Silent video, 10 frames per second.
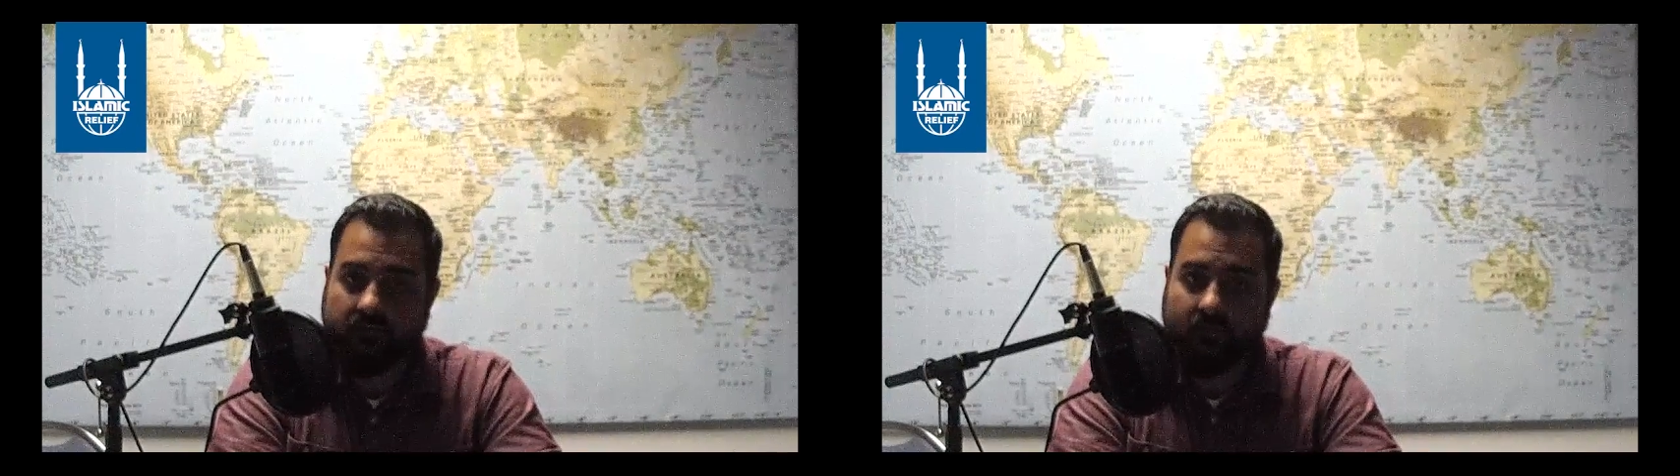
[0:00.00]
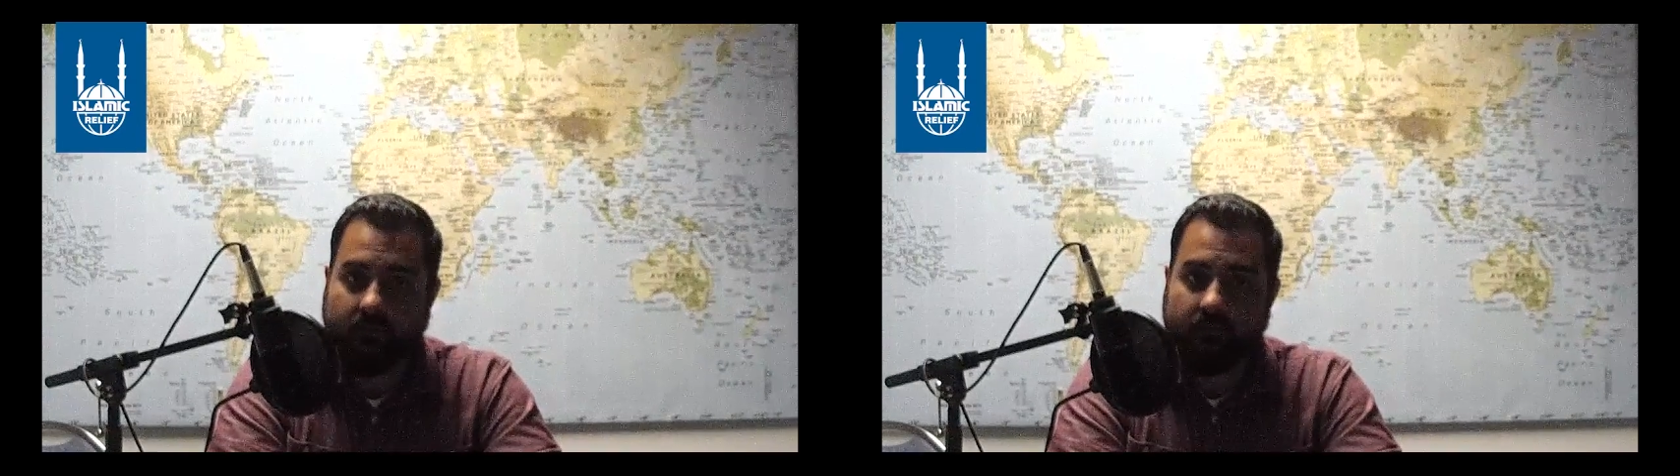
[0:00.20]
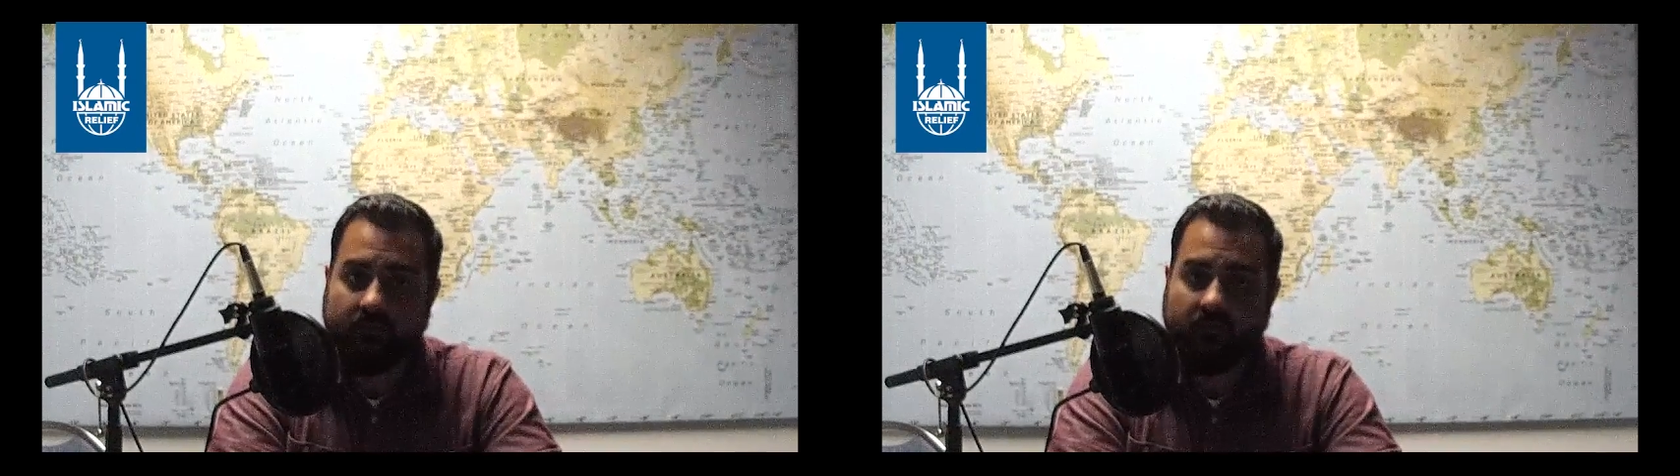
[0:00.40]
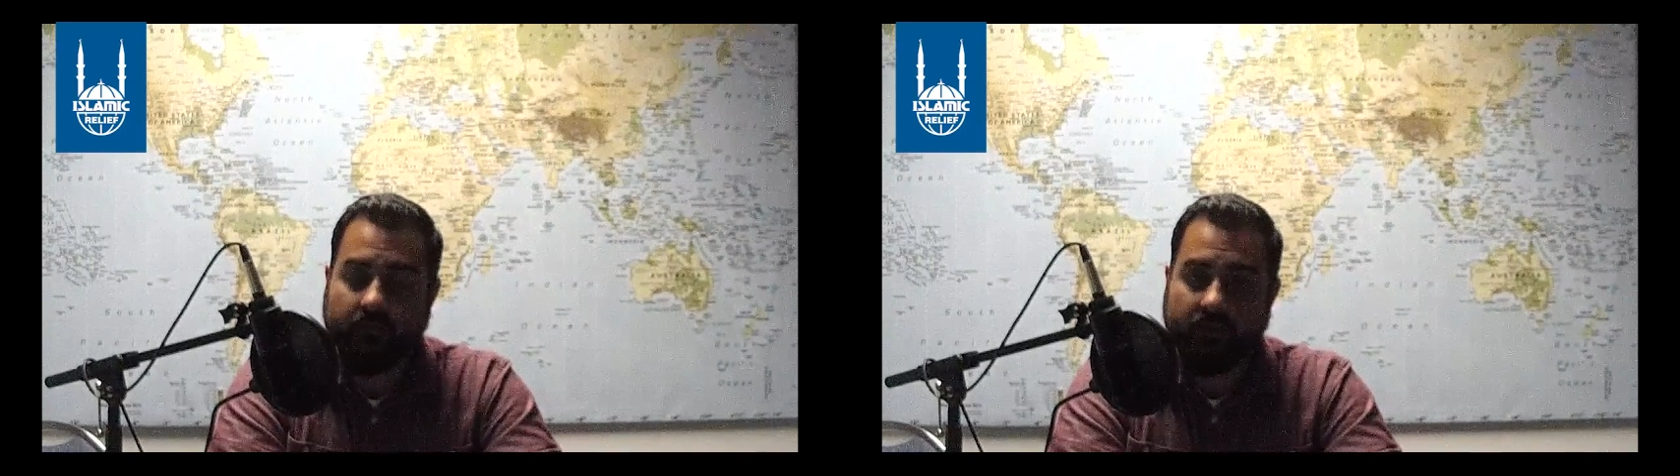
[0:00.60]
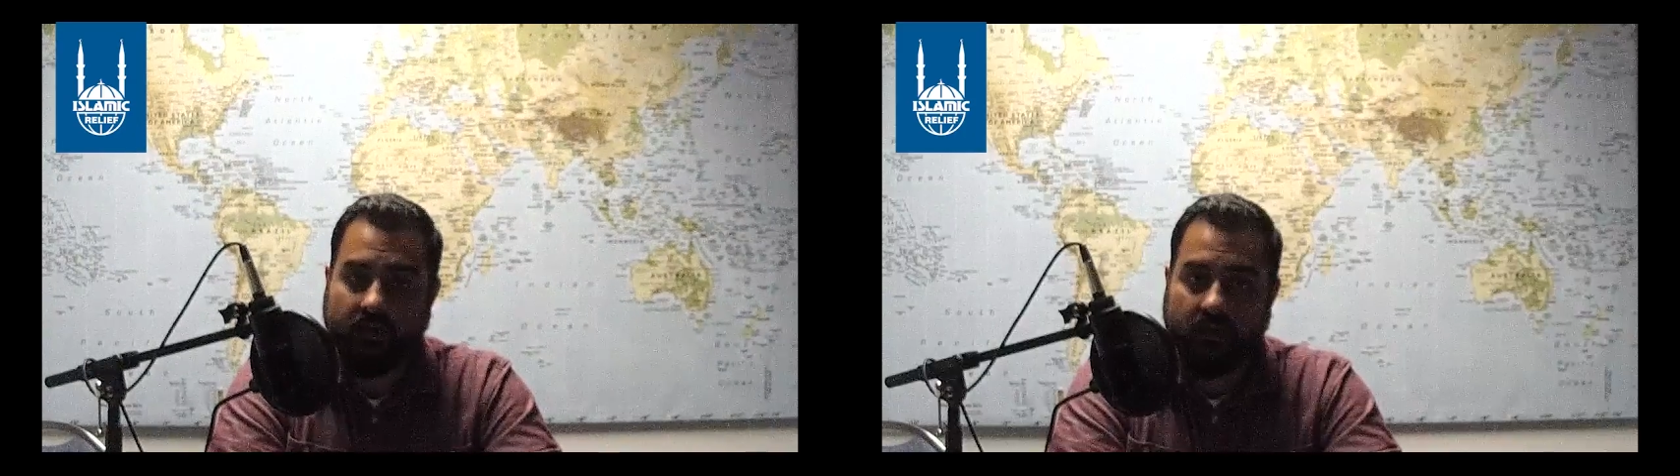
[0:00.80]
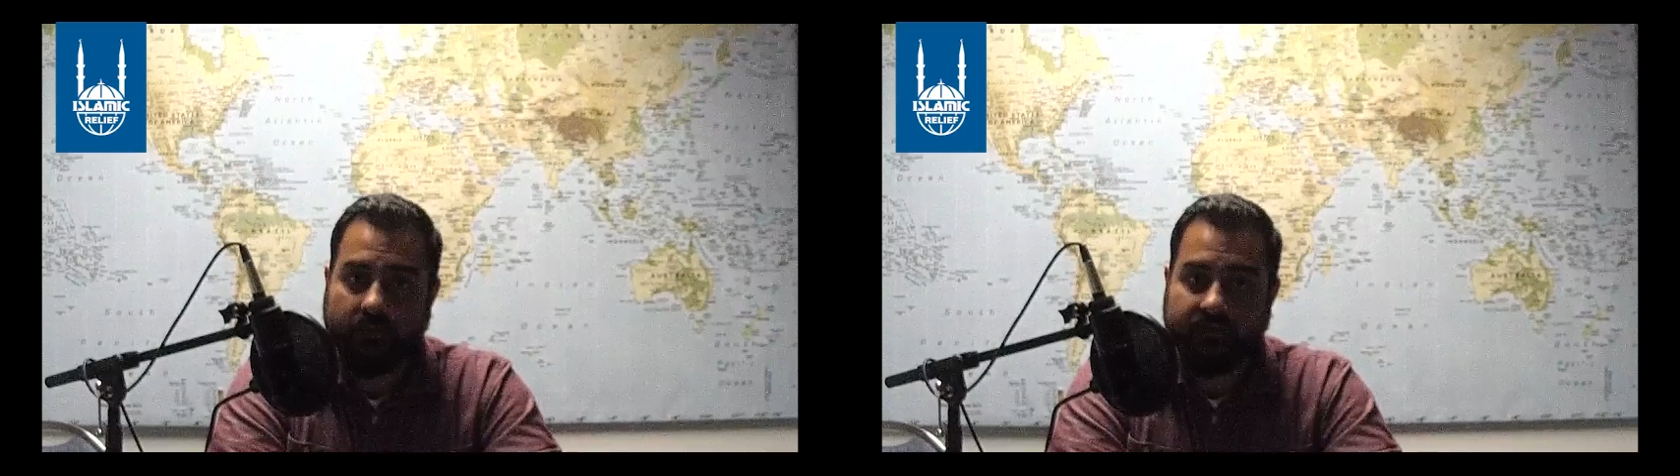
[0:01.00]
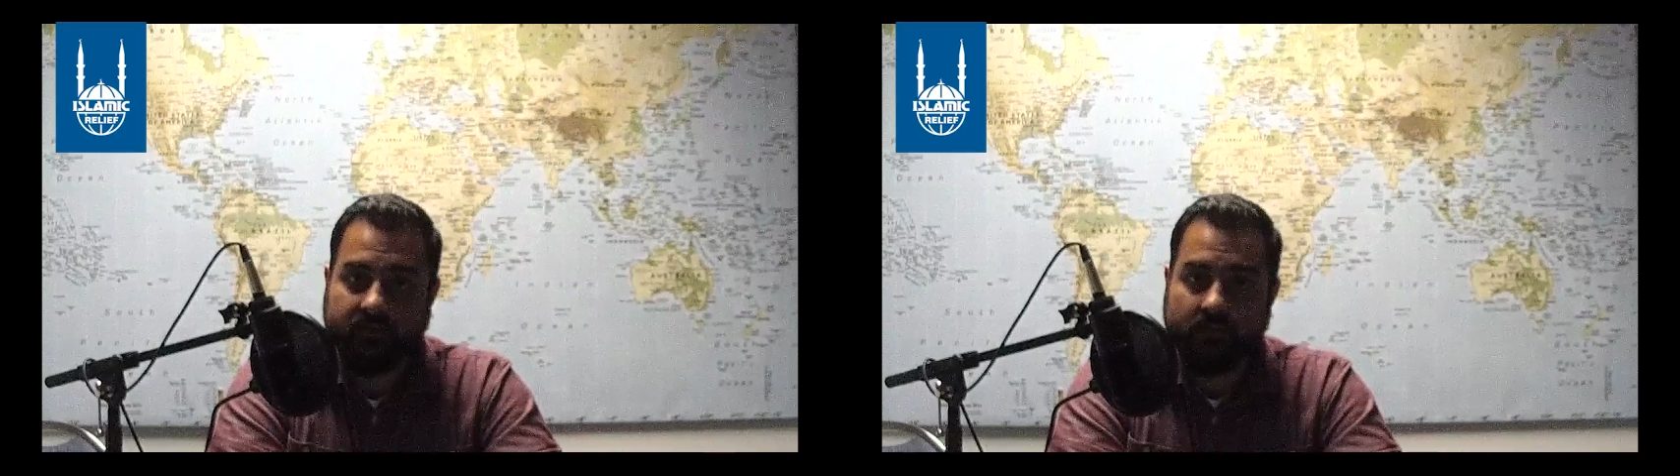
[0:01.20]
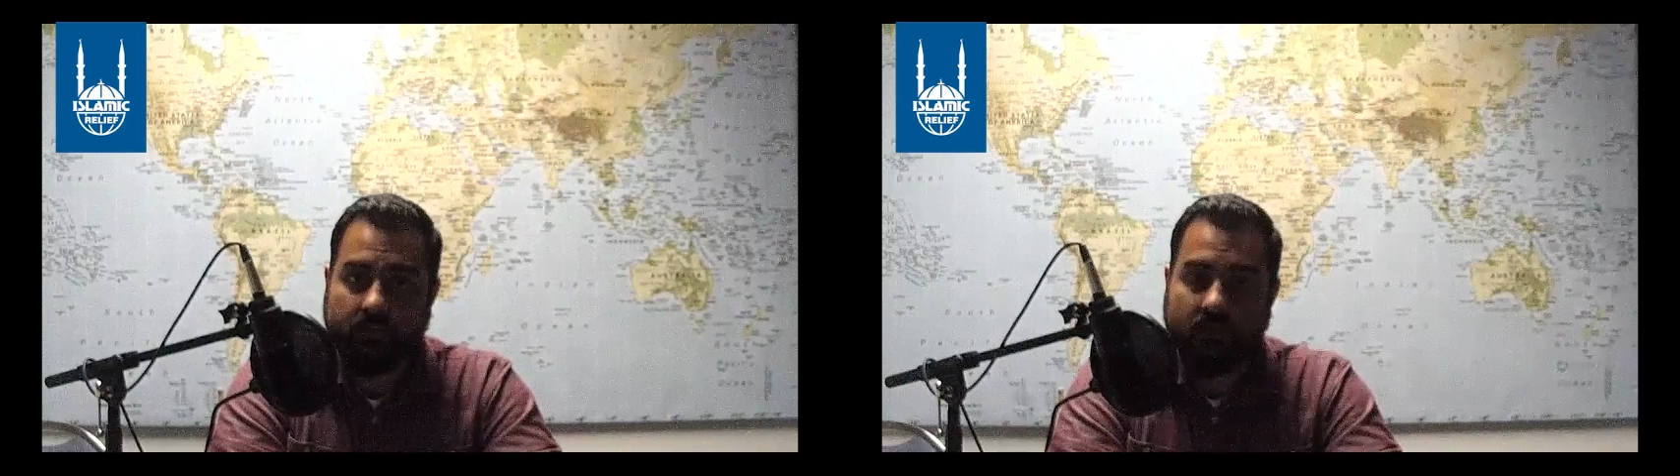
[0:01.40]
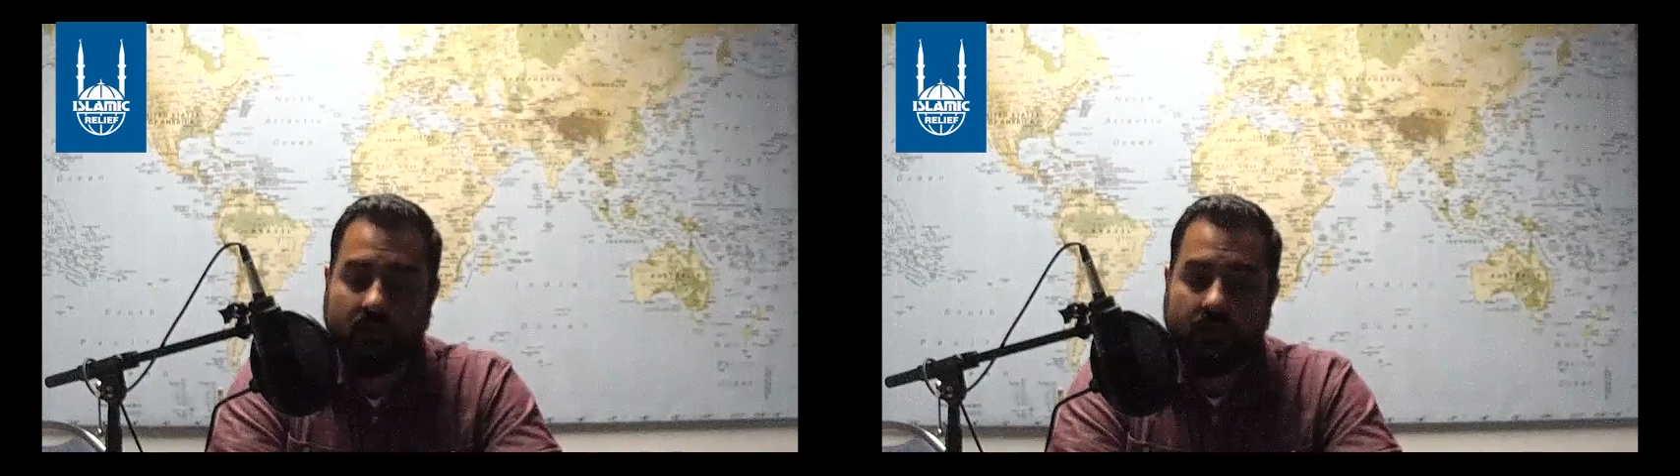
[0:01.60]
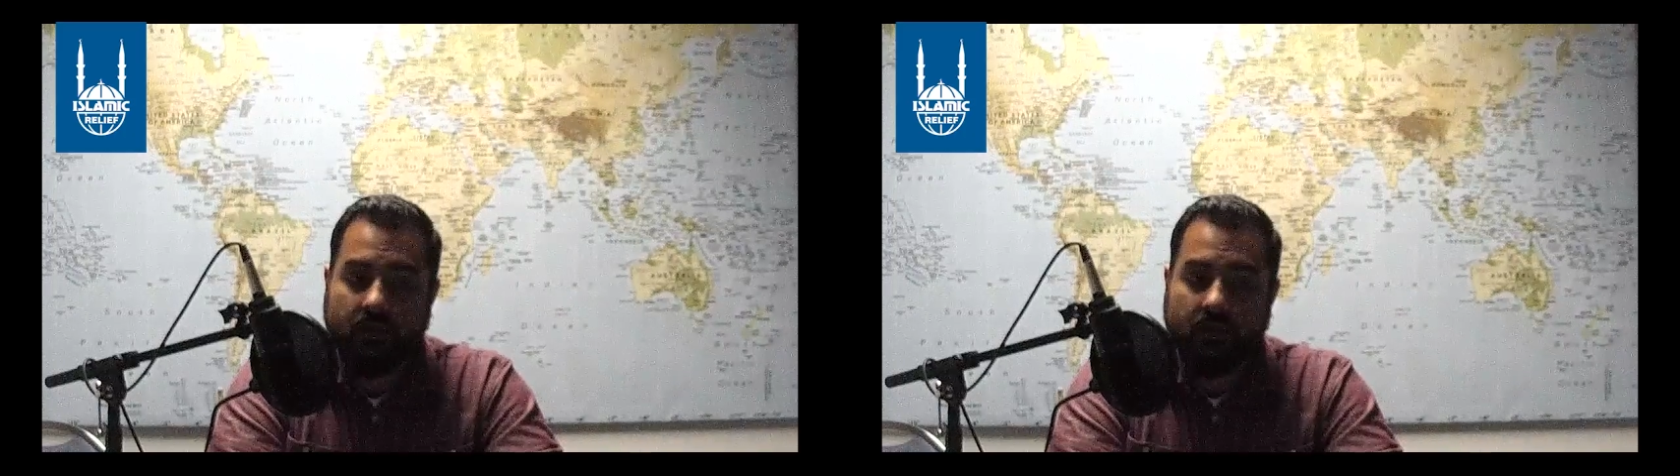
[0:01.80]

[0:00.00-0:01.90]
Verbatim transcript: from, from being able to